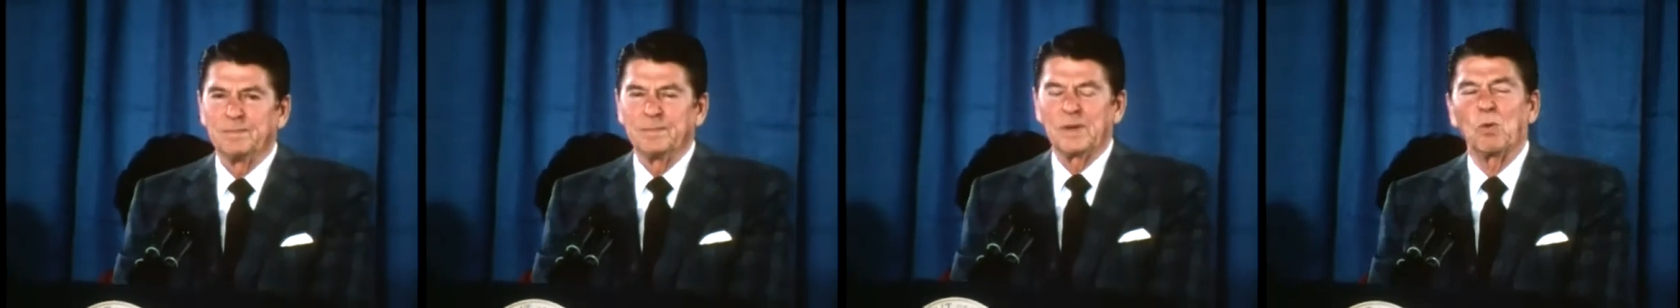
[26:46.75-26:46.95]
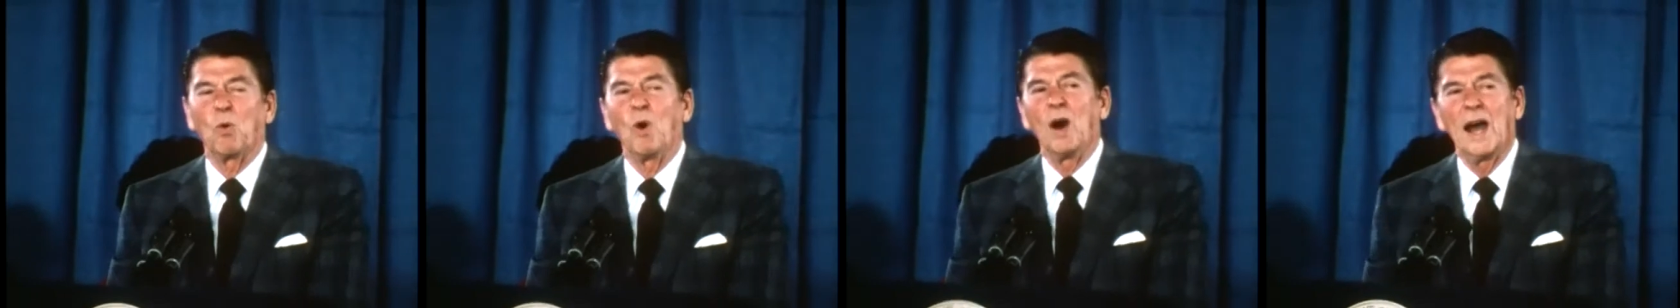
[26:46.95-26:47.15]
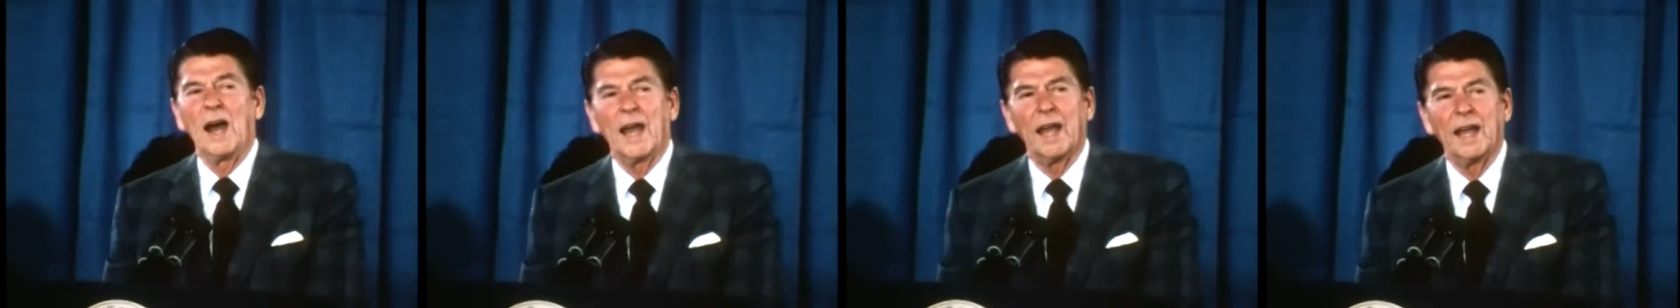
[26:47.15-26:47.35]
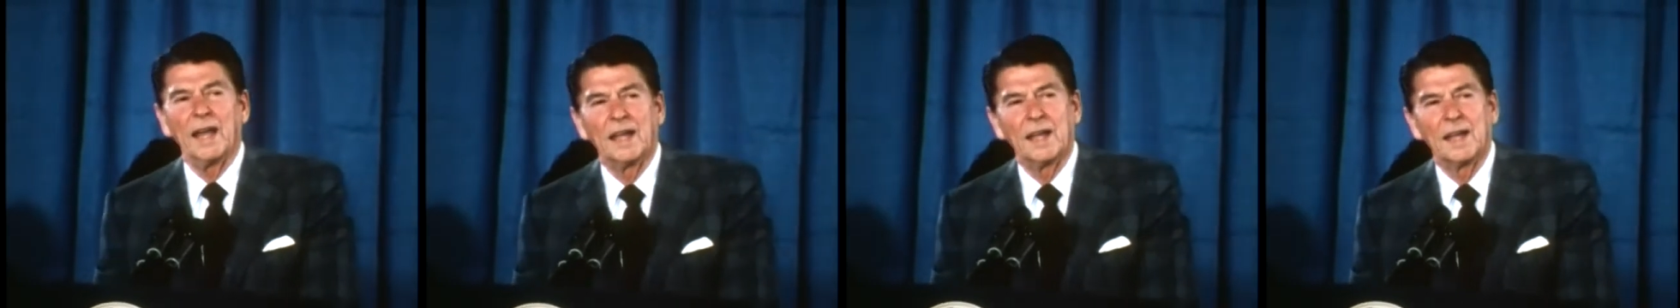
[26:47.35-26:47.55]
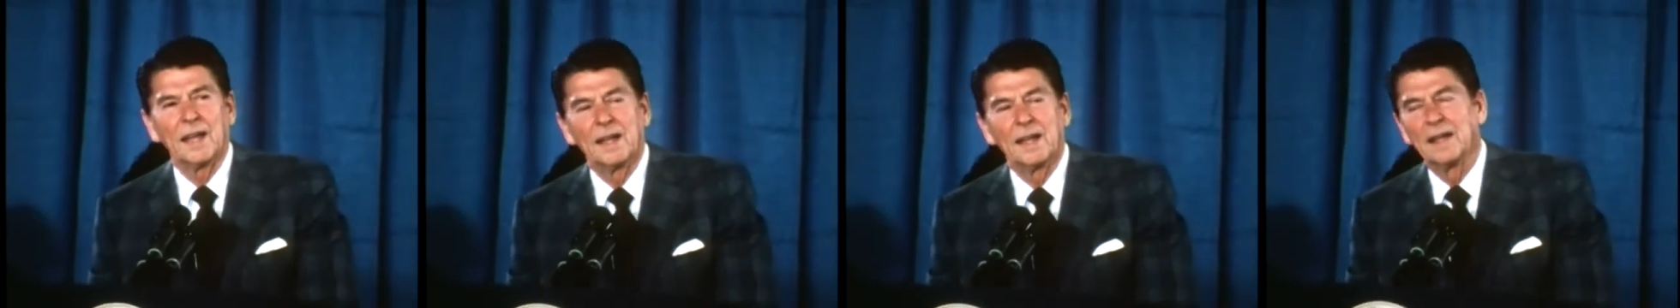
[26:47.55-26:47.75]
But why?
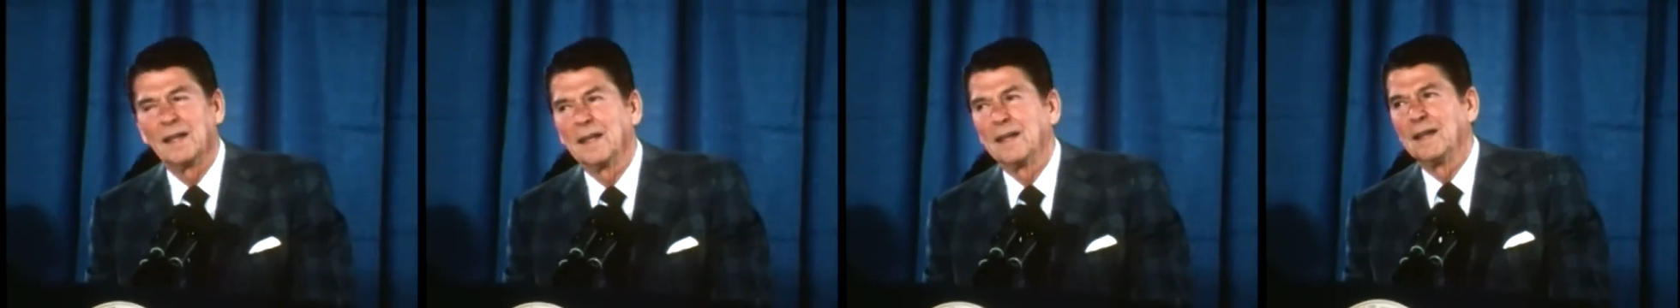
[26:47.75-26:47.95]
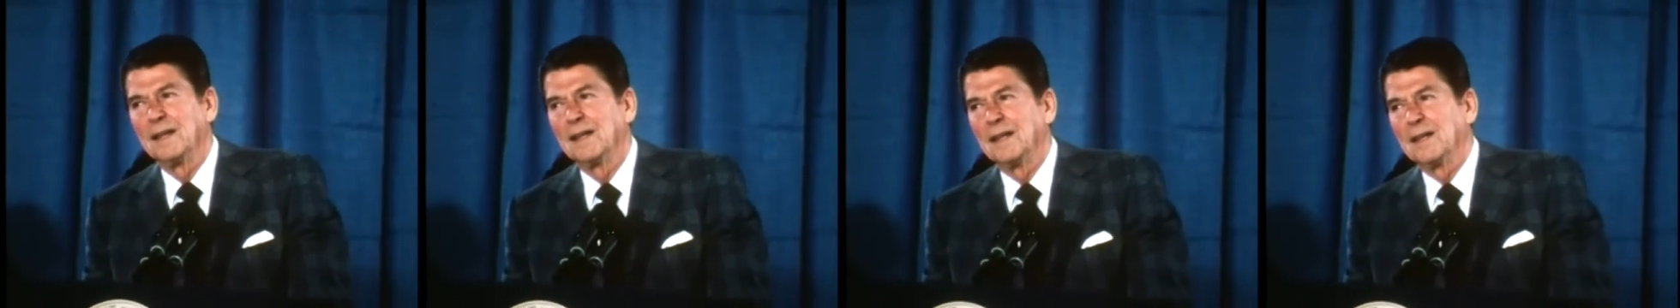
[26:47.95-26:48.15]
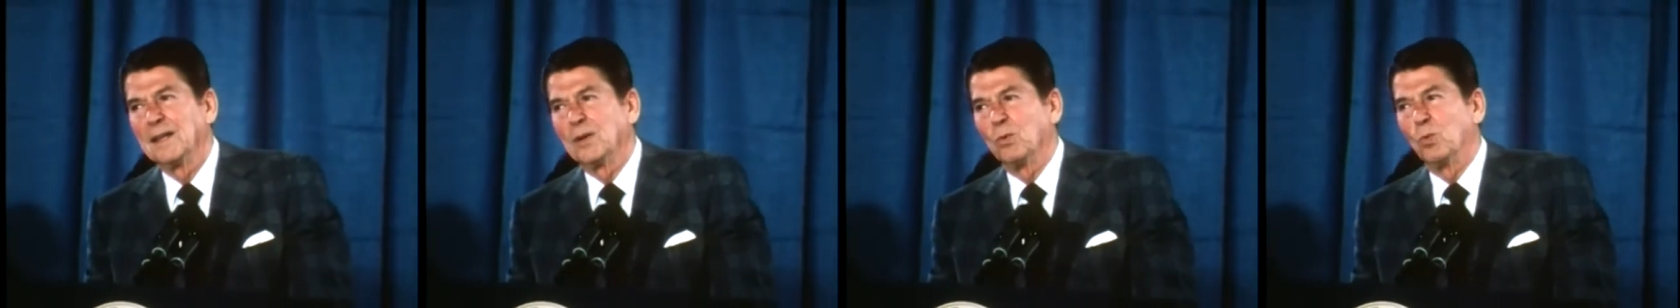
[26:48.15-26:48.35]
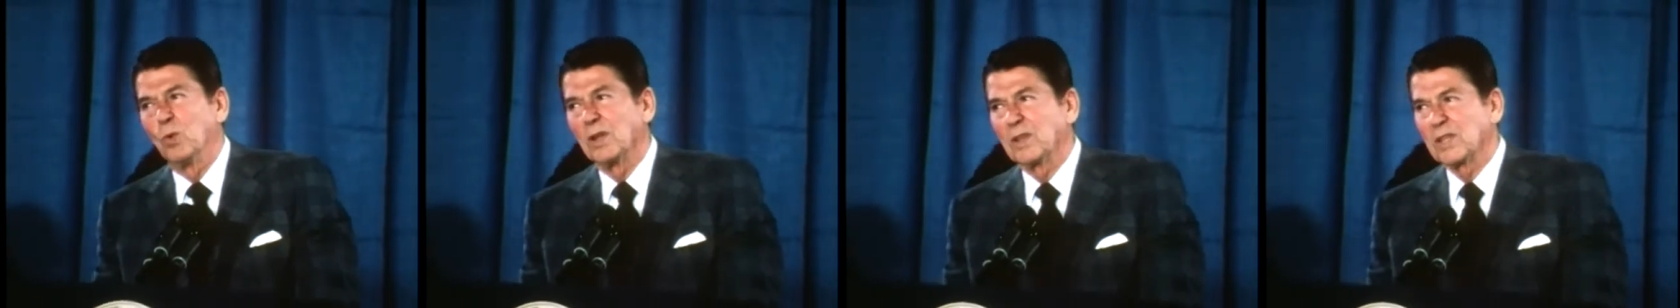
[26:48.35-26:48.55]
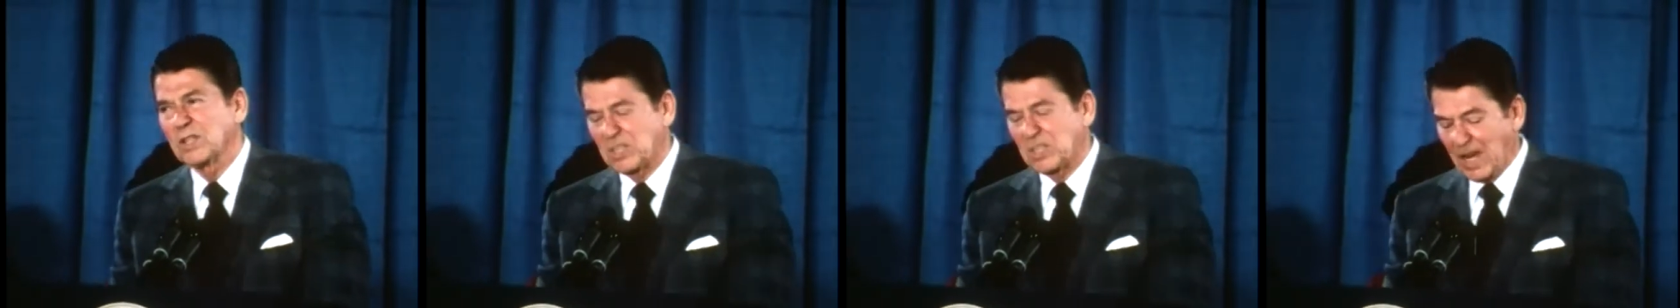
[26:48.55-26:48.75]

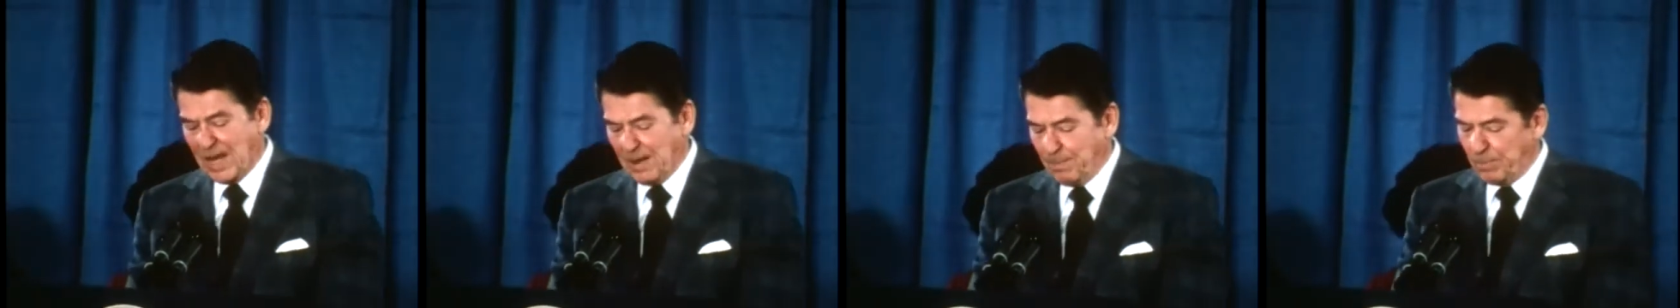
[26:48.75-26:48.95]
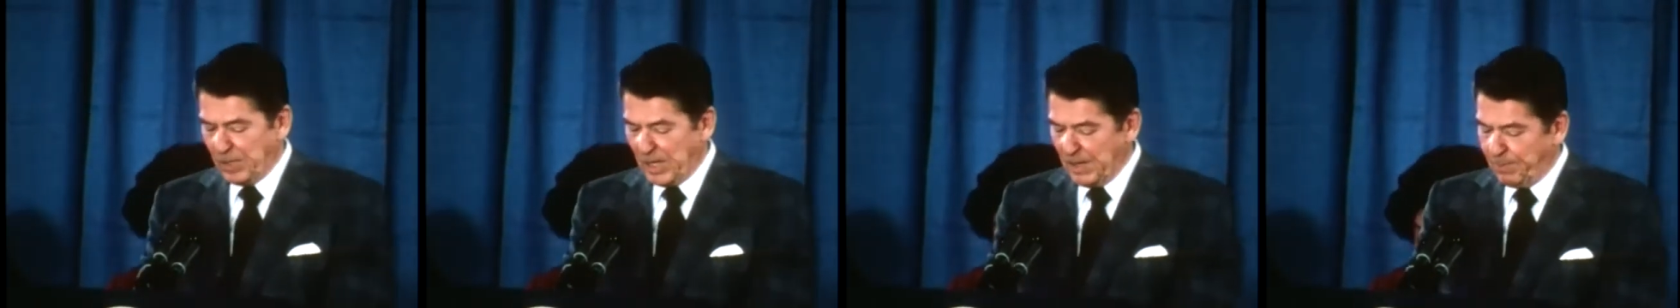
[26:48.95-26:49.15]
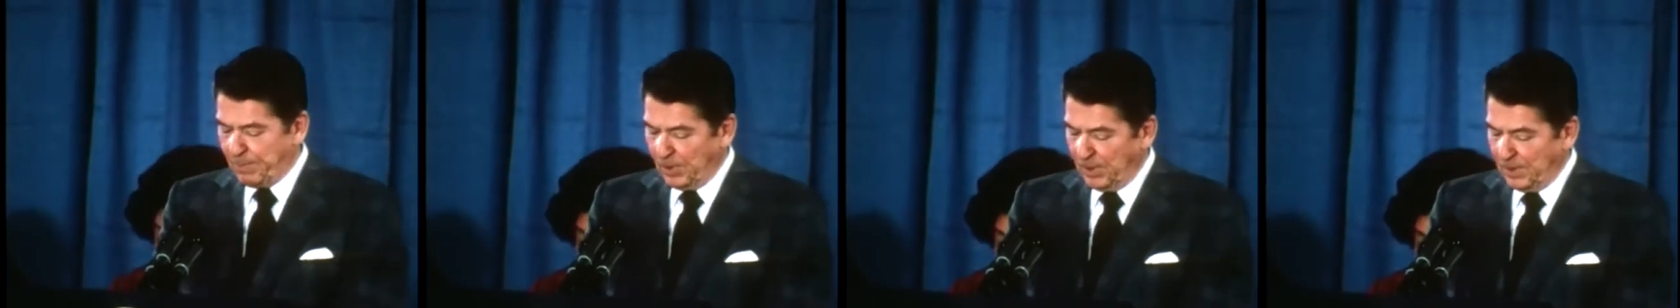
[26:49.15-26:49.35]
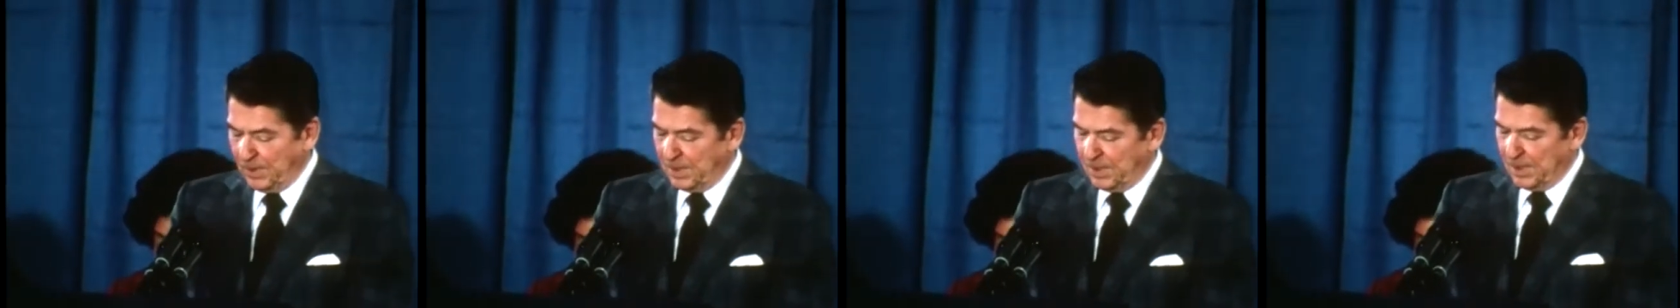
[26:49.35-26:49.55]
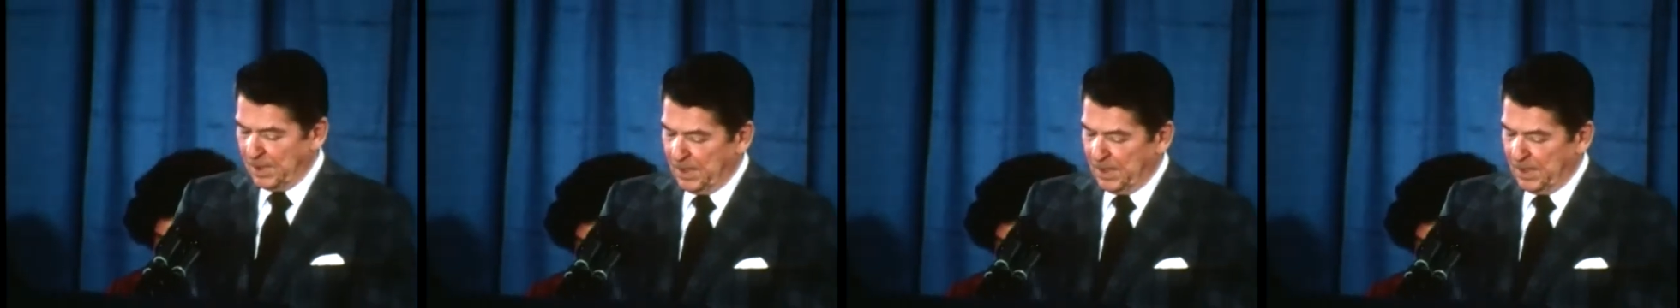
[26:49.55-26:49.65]
We're the same people.